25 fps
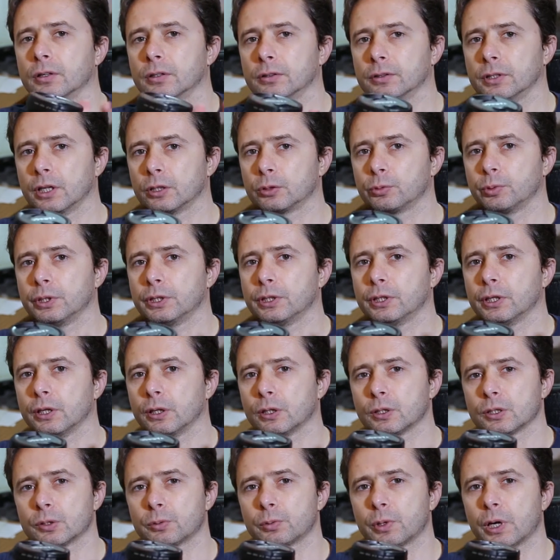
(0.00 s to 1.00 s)
that
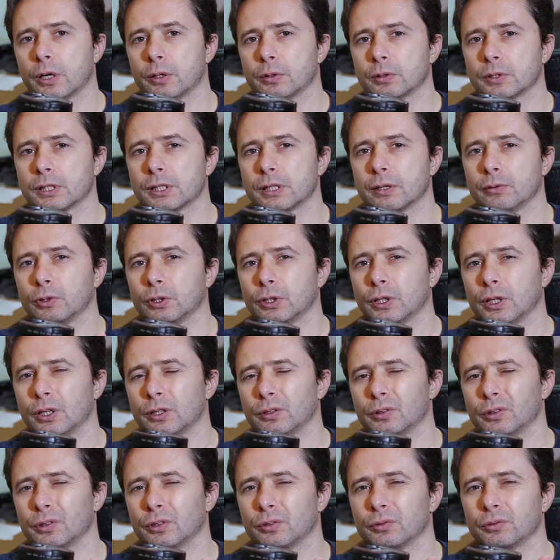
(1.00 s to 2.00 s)
retails around
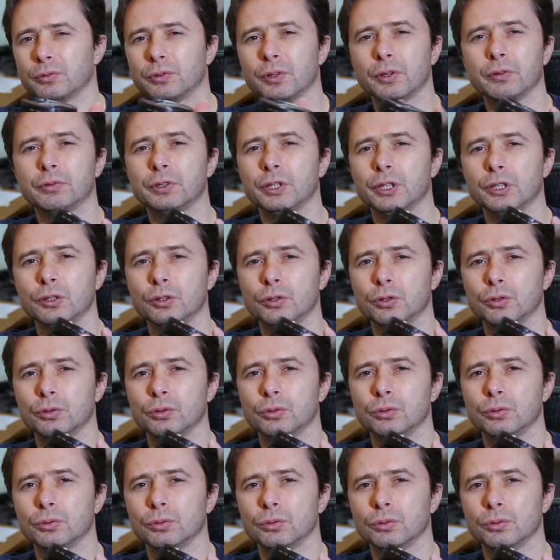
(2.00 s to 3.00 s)
$750
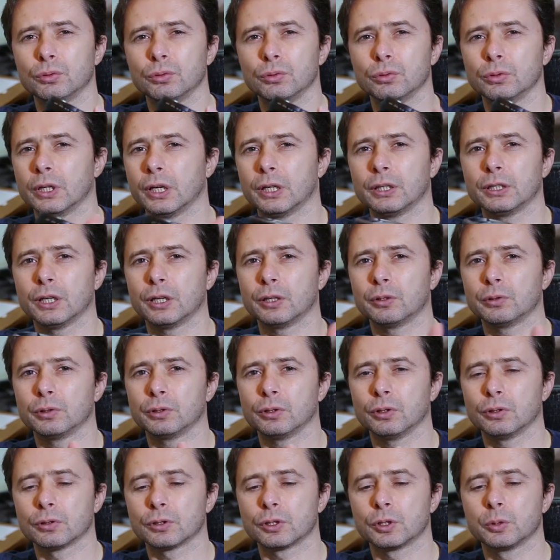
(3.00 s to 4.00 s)
to
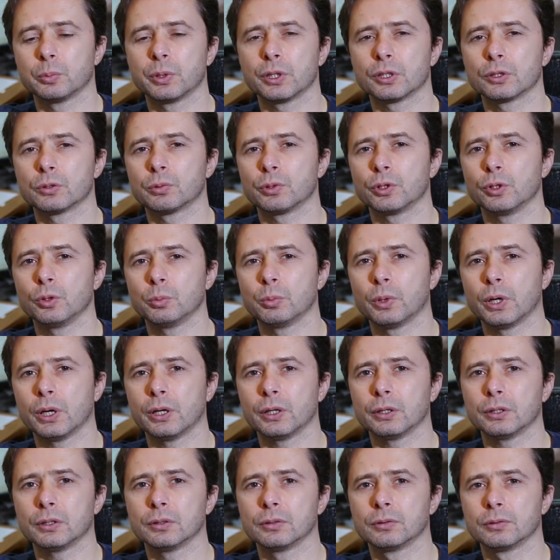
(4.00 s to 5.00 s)
$900, depends where you
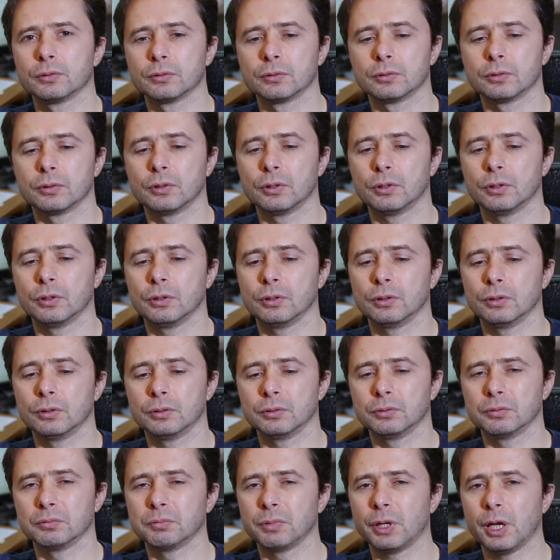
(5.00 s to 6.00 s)
buy it.
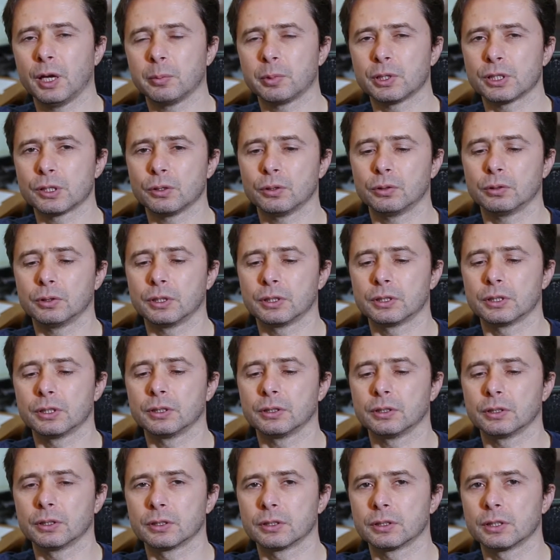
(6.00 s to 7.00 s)
On Amazon, I
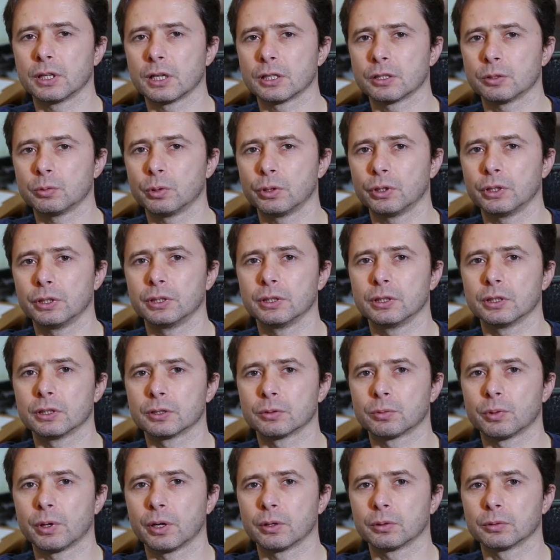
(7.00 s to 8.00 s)
think that's what it
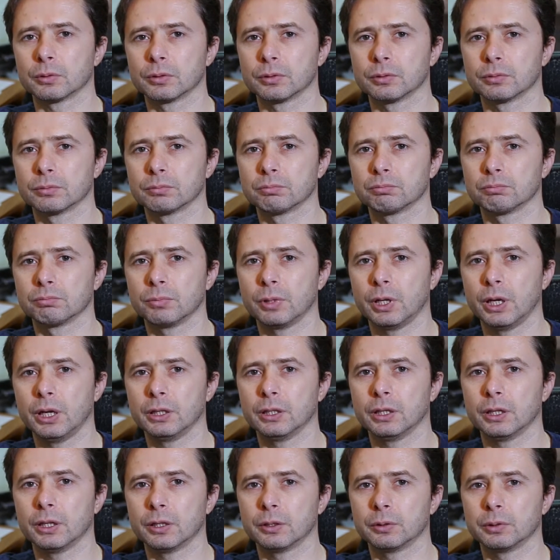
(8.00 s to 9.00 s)
is, around
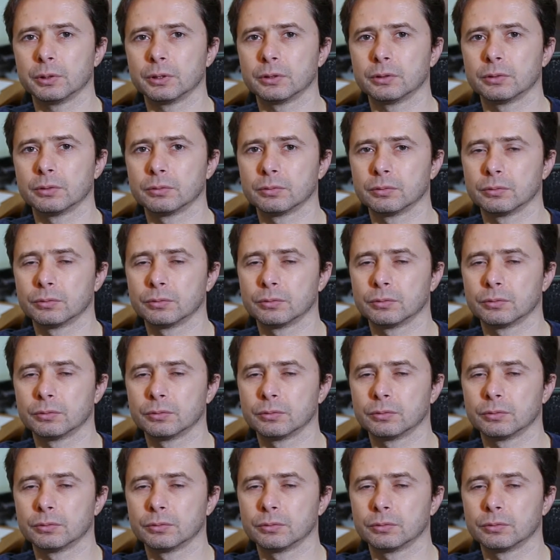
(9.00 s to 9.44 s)
$800.